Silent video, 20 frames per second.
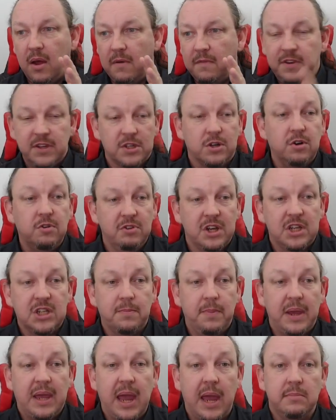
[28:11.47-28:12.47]
Physical risk
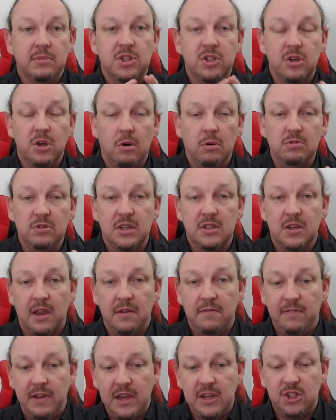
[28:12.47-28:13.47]
became sold as a
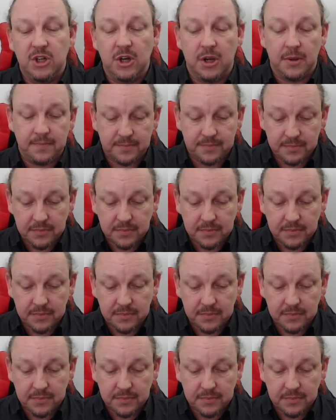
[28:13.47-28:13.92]
feature.